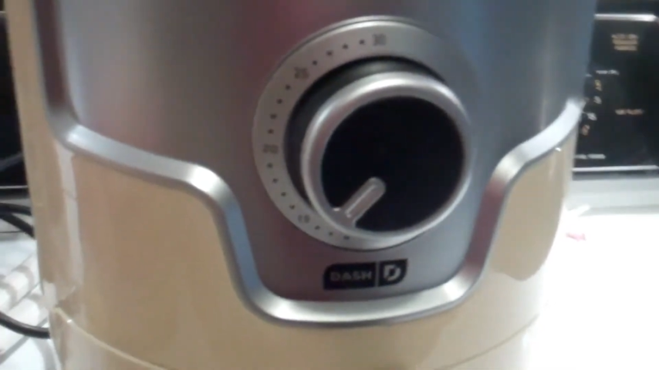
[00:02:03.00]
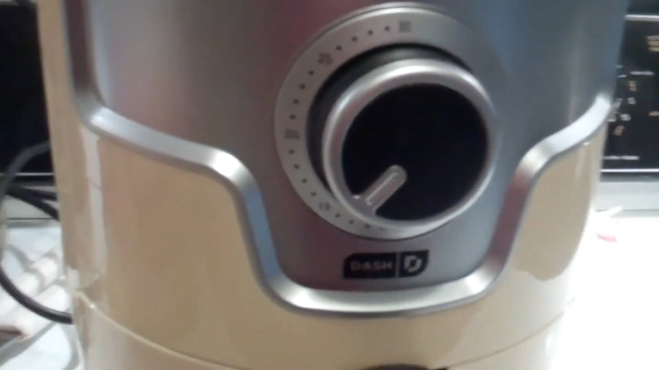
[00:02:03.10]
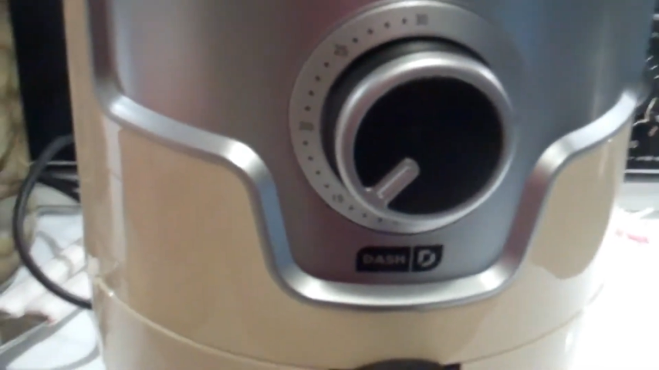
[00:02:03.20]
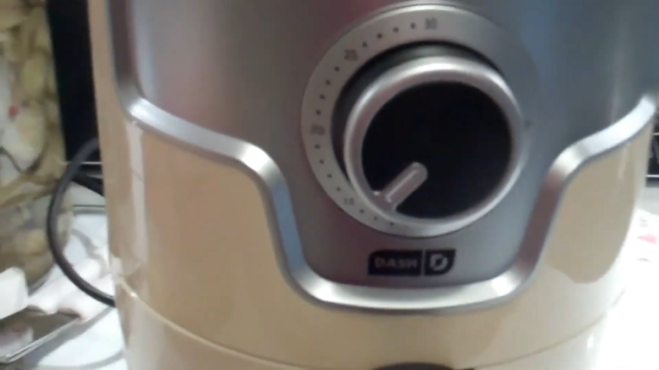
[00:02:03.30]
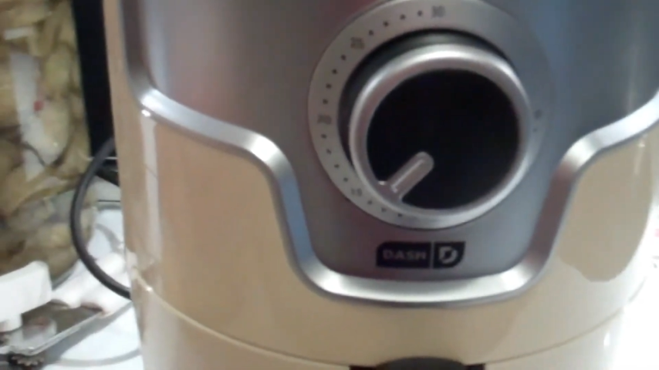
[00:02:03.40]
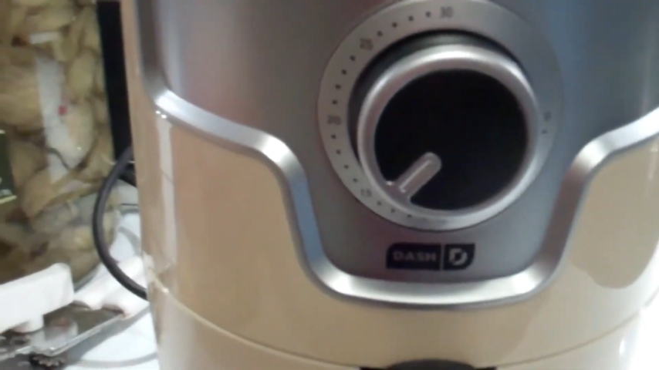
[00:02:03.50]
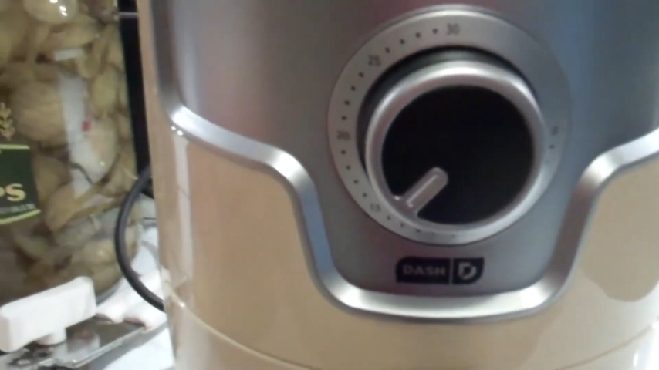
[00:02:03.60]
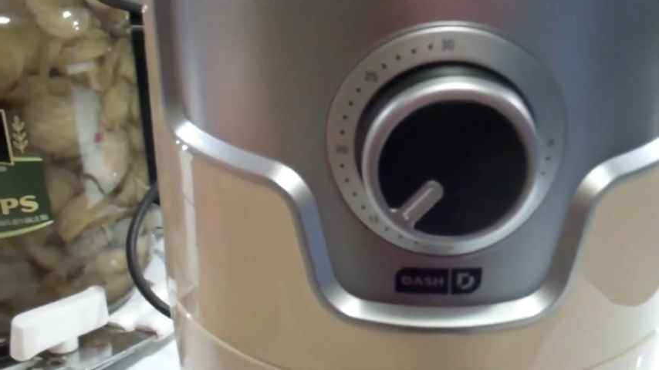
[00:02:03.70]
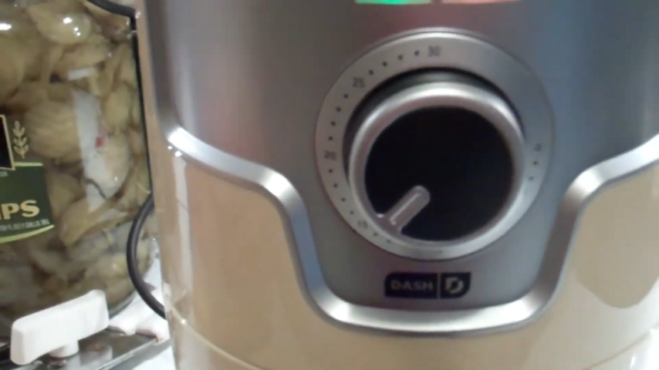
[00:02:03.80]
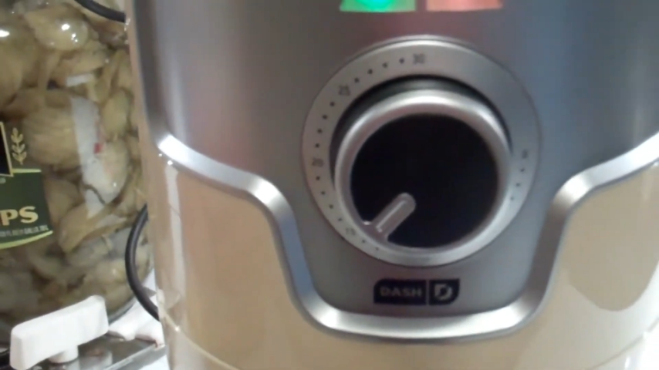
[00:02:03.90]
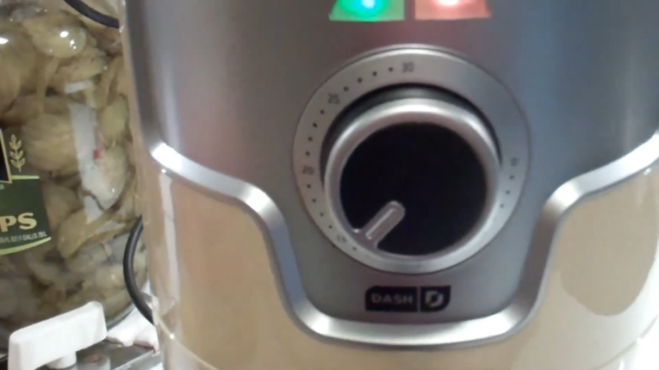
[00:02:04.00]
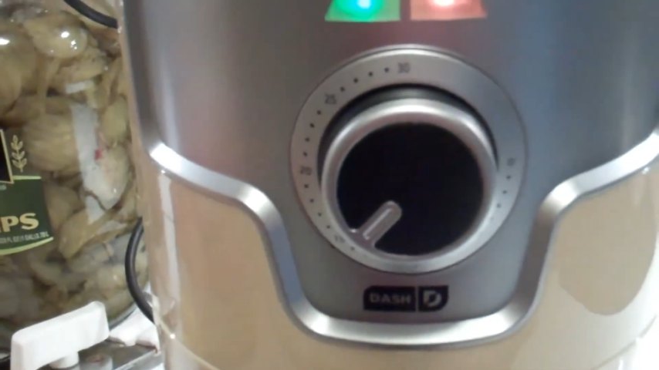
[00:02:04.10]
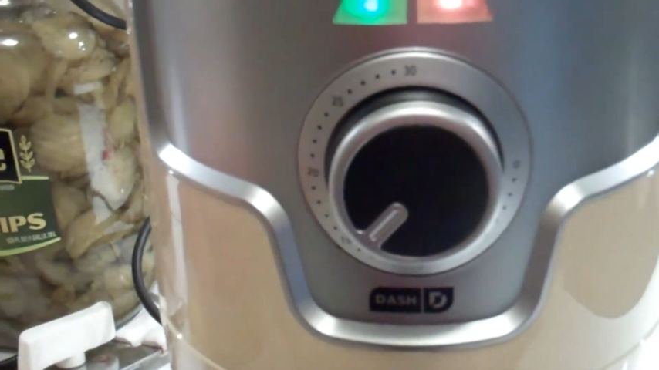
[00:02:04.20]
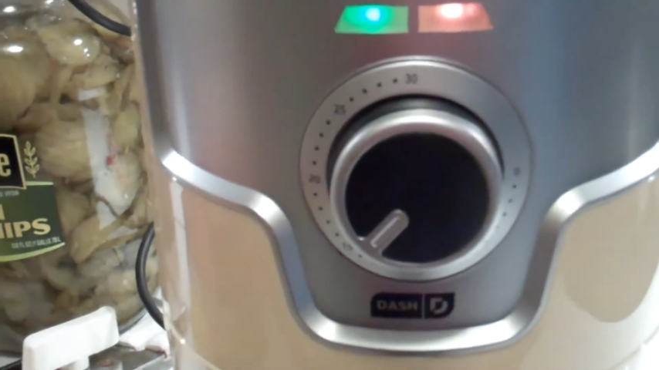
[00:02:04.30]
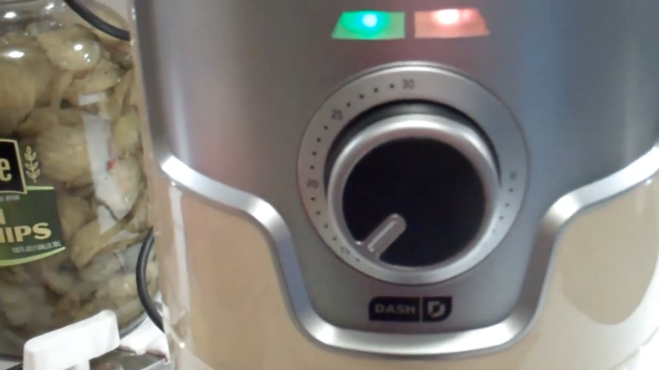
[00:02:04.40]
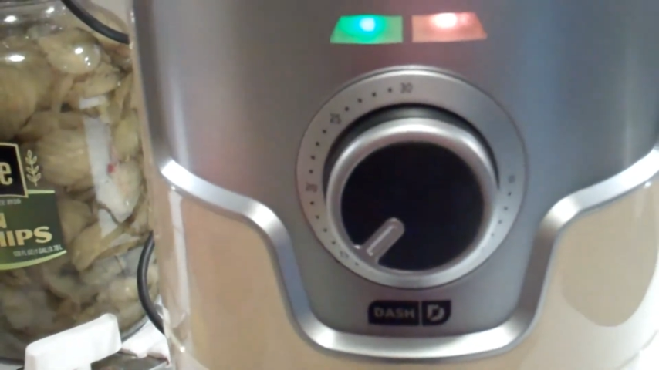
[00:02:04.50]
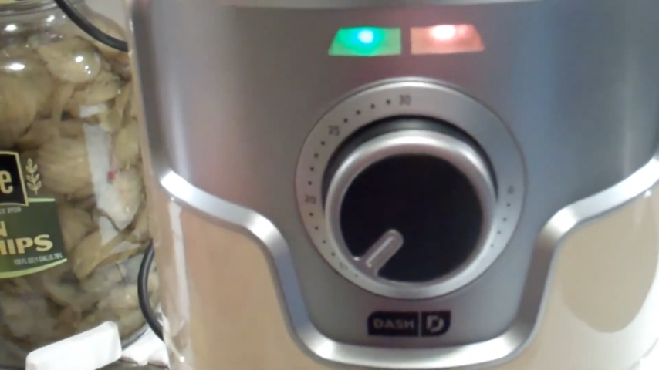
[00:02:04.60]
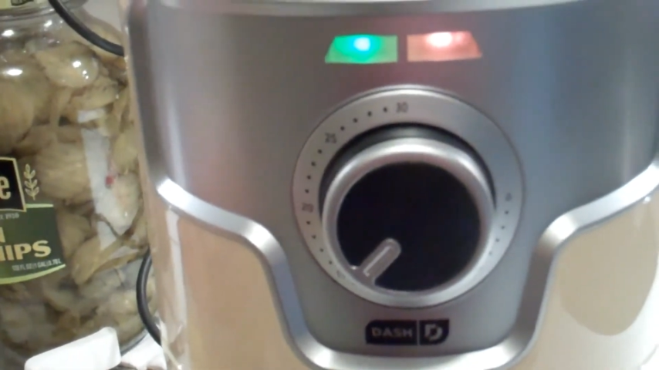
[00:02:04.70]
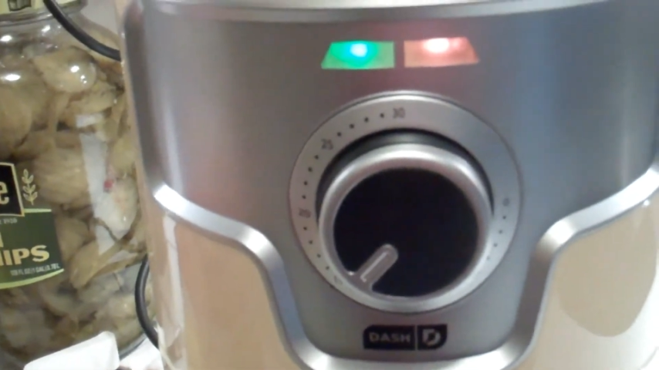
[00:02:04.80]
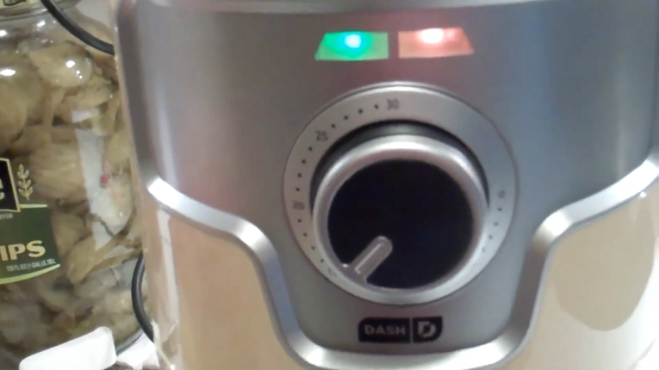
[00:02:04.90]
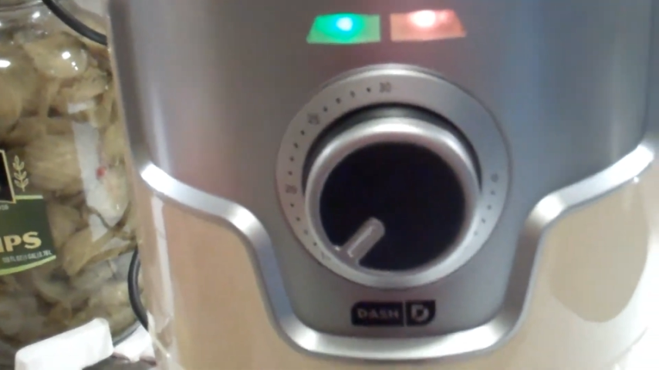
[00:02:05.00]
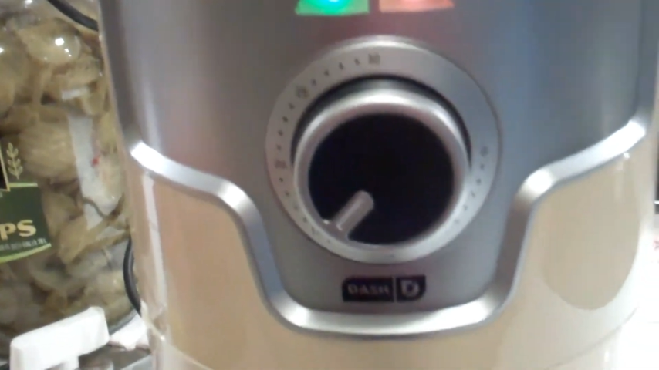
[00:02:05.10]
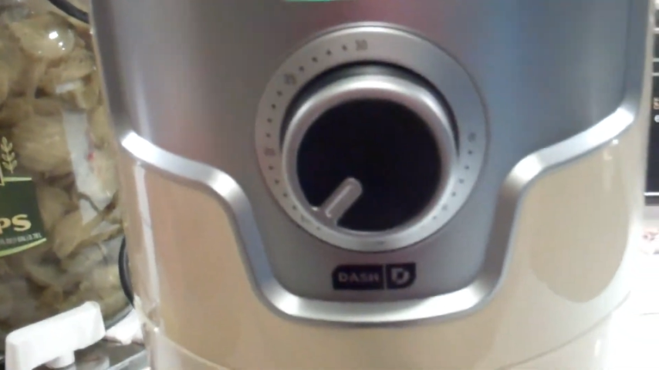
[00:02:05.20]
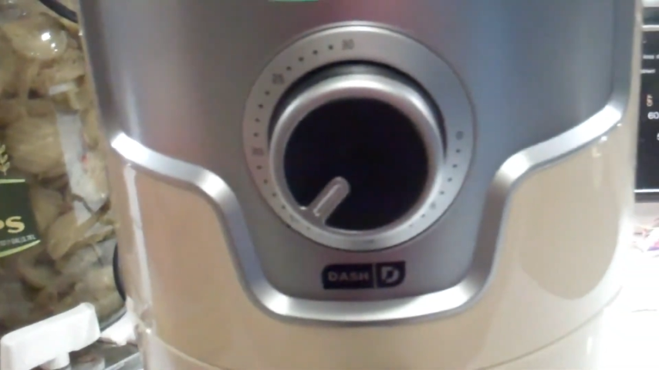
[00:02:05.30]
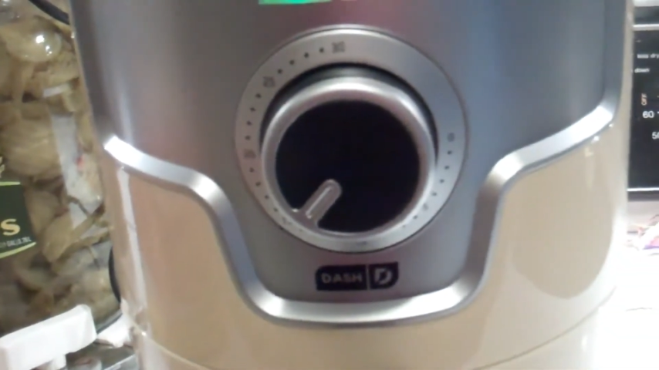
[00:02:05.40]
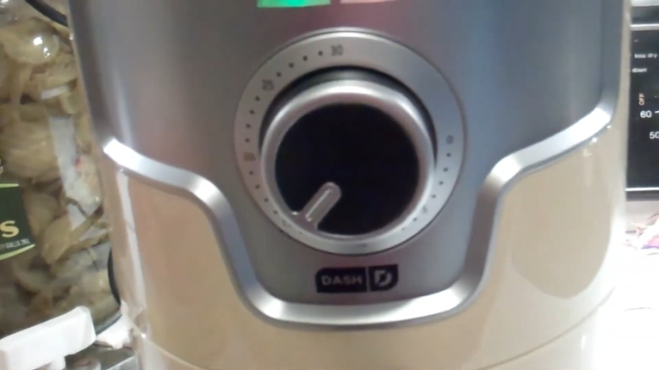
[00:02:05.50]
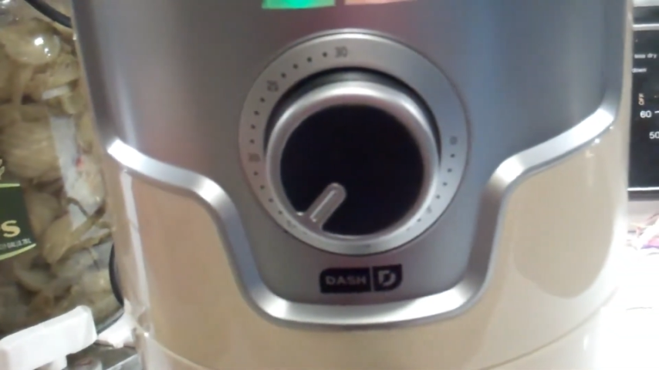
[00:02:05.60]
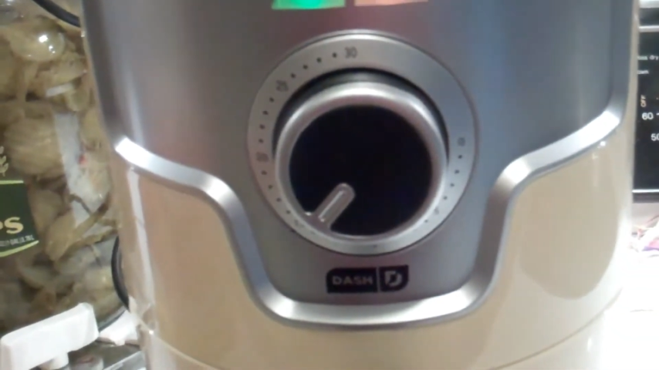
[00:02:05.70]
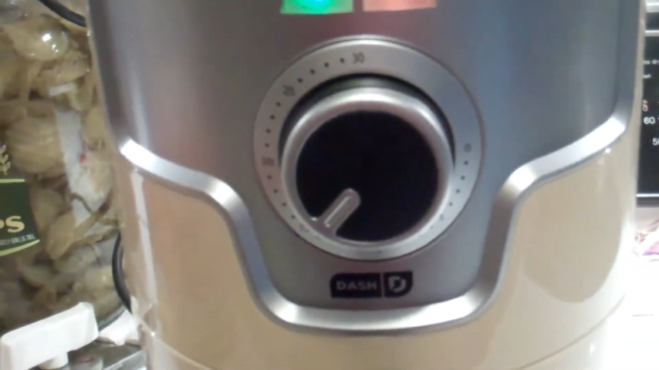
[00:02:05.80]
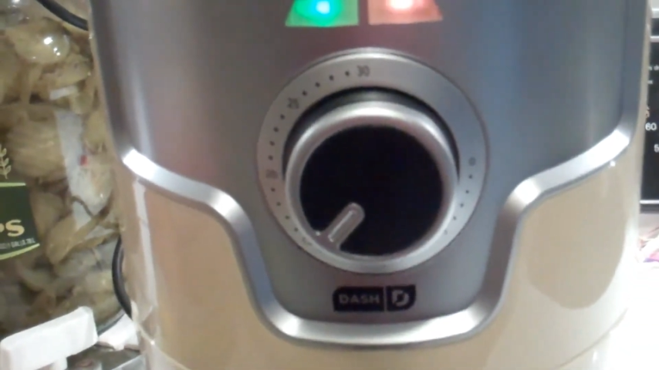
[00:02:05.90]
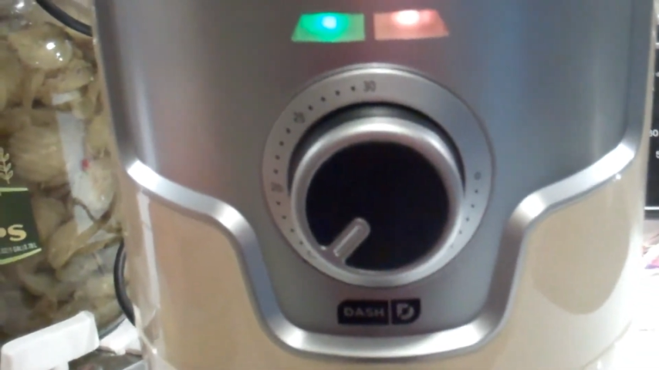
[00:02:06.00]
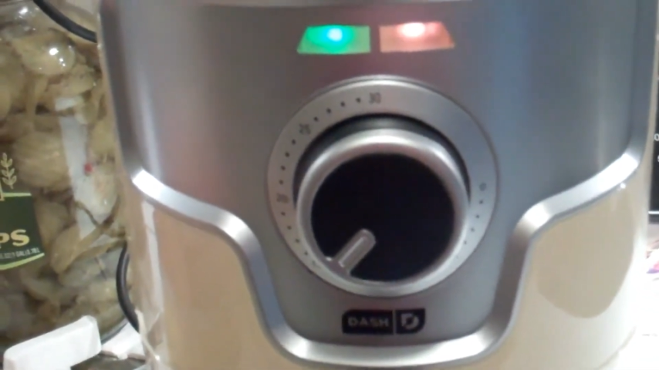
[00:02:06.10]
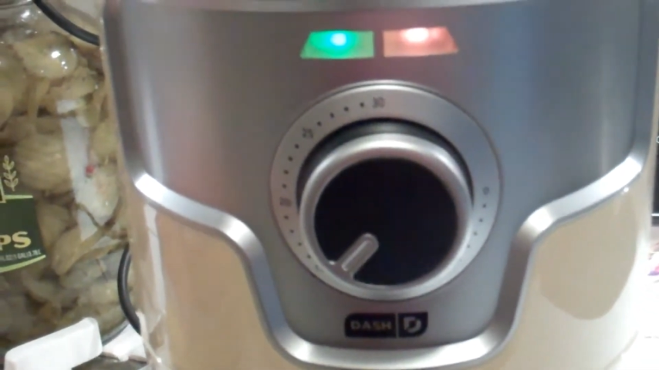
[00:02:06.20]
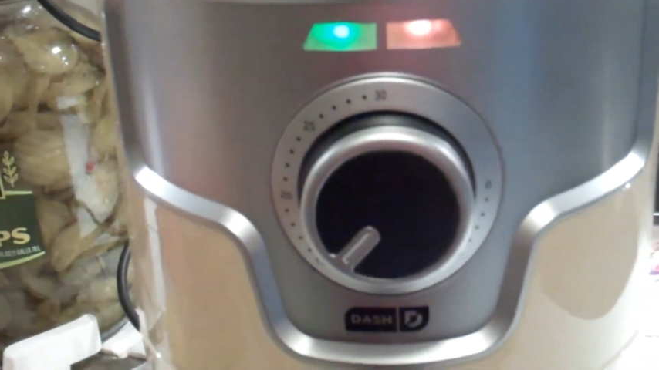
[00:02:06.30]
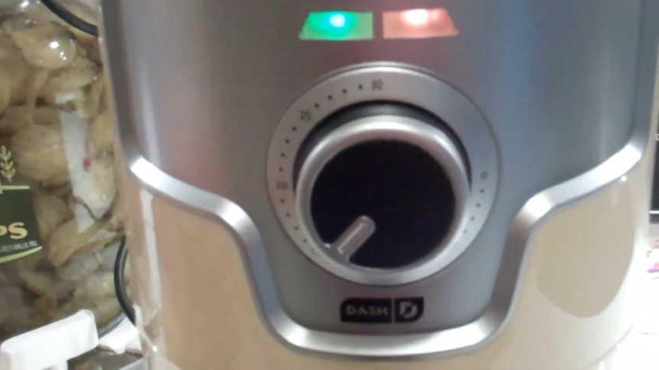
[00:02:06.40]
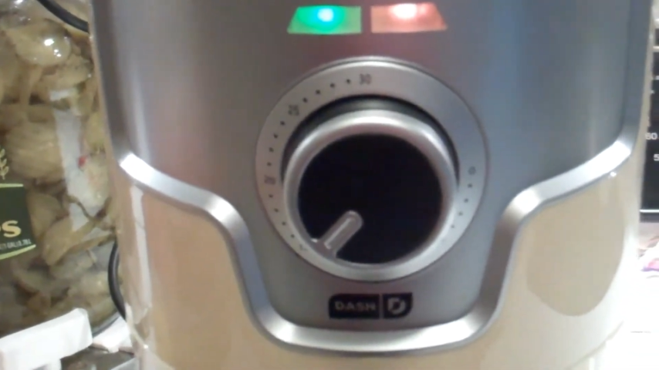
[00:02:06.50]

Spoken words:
[unreadable: no face in view]